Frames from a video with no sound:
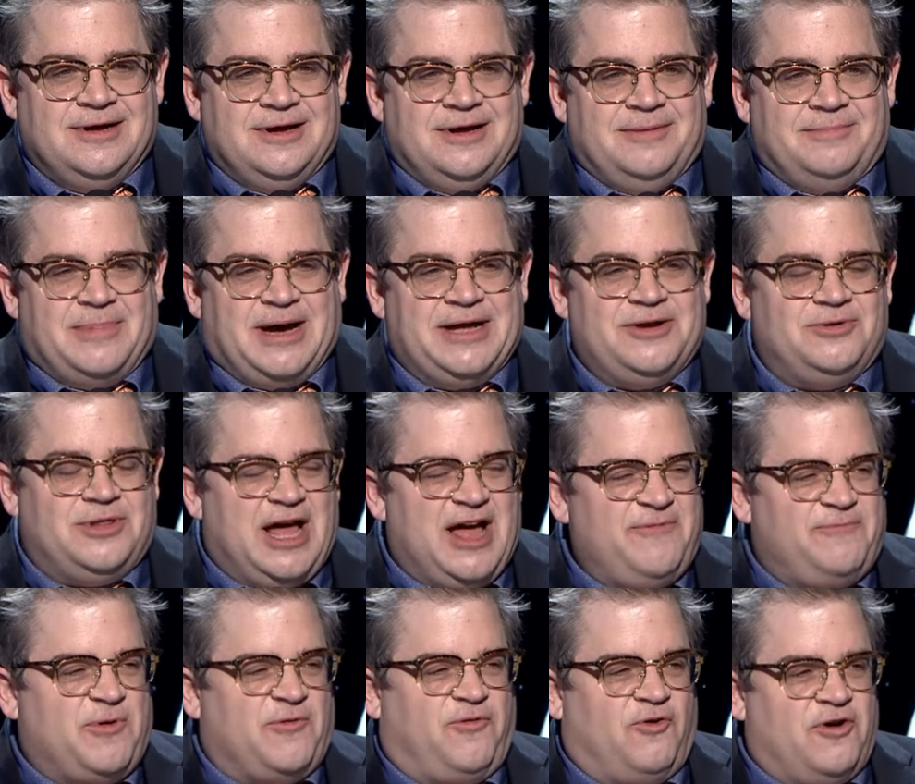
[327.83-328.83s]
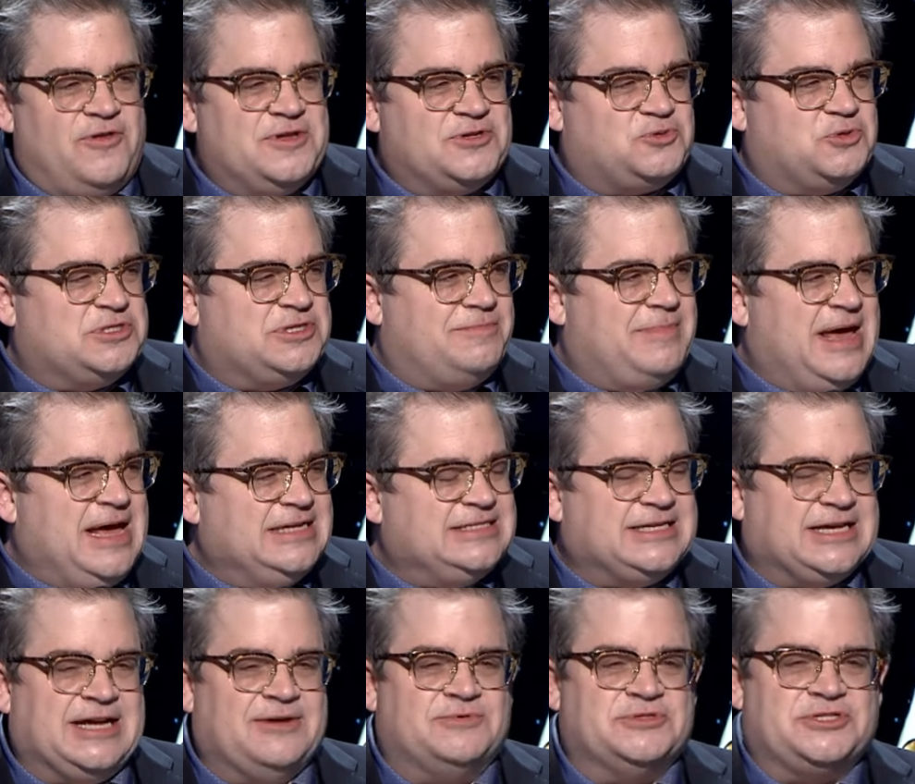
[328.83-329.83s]
my life before this was
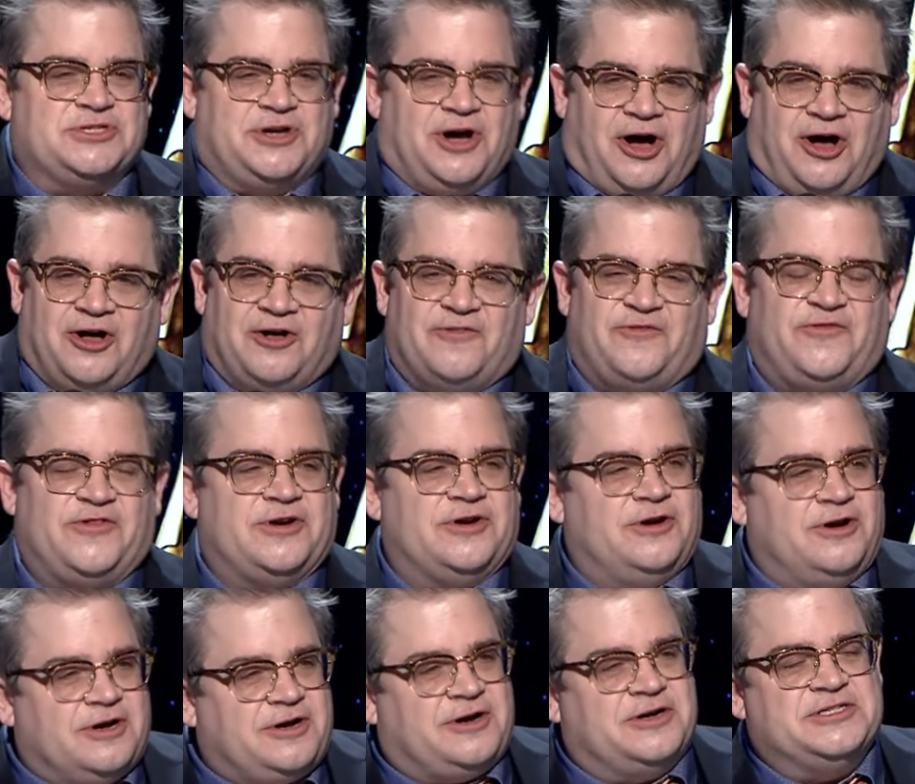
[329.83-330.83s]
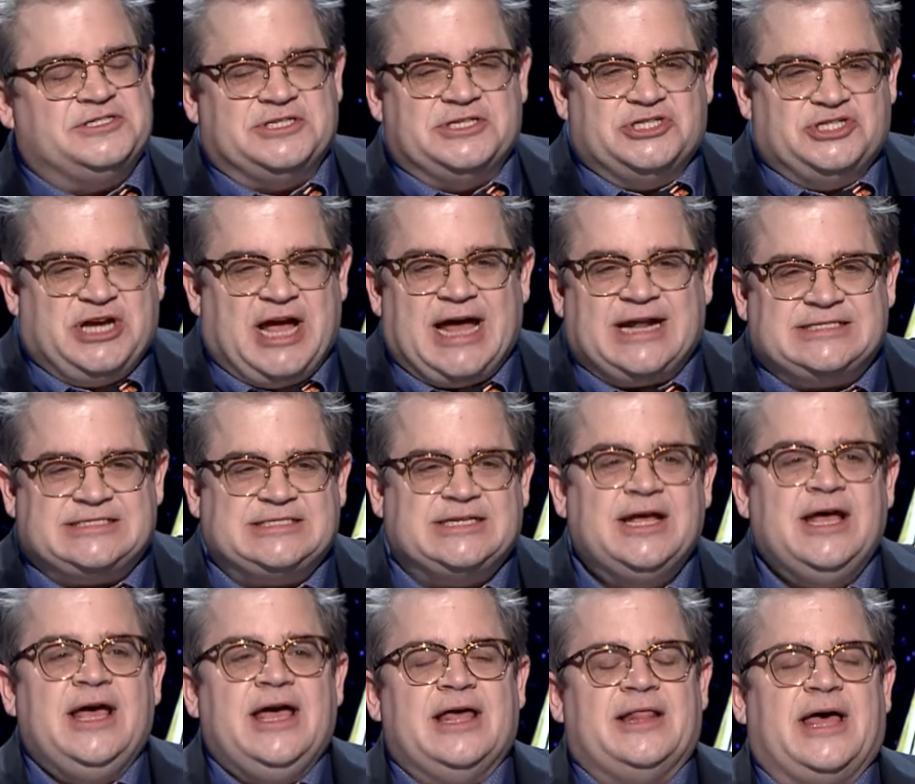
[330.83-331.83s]
amazing. It was golf and hookers and jets.
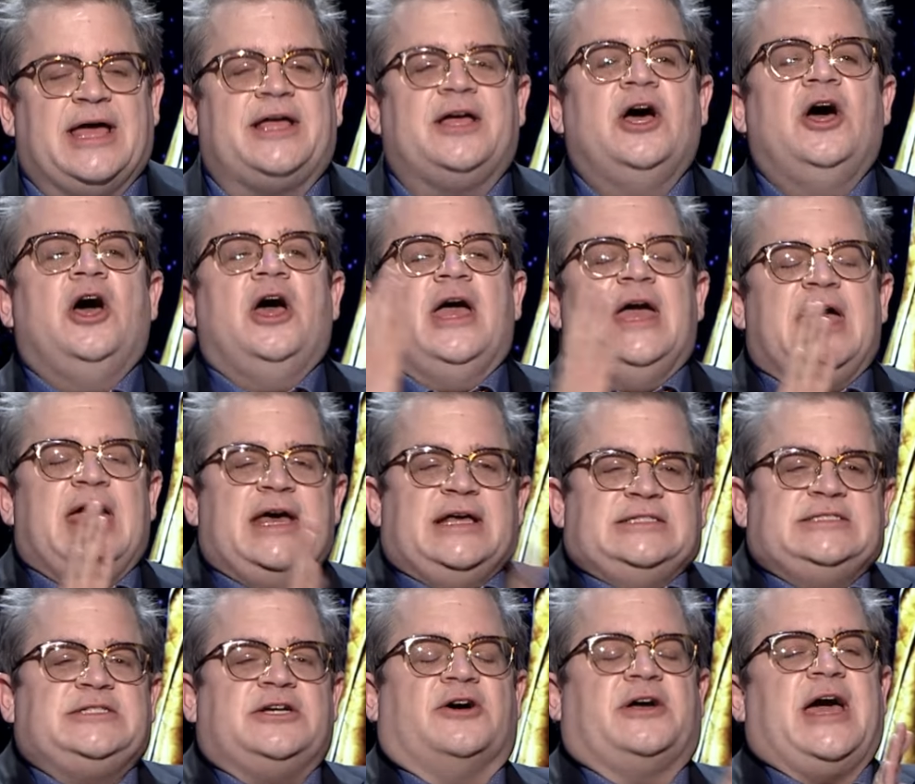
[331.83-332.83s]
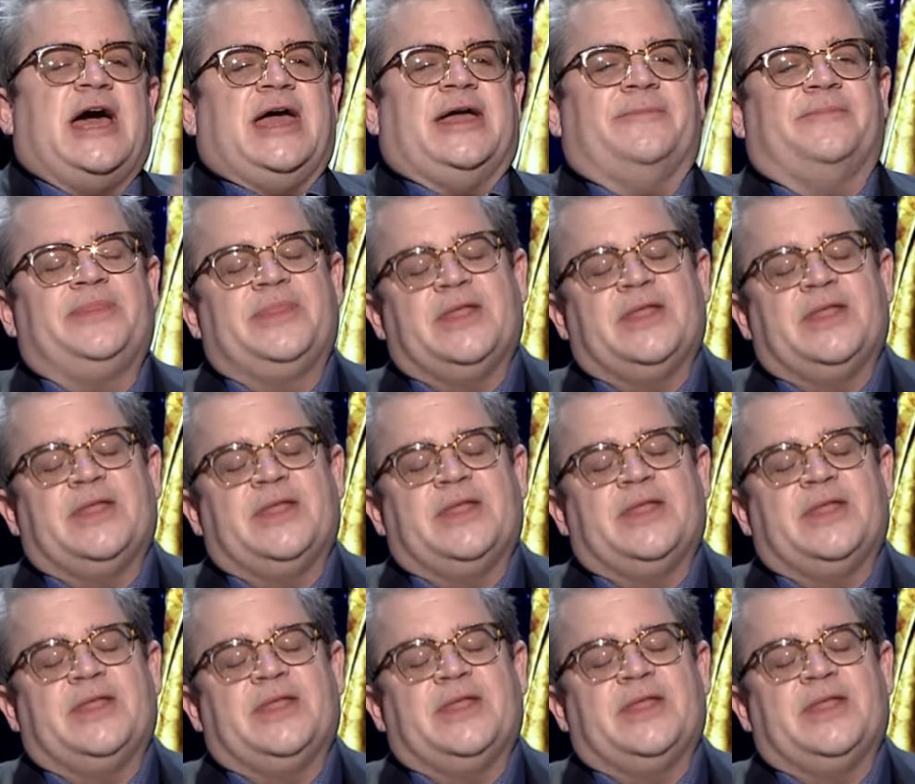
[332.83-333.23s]
Like his, okay.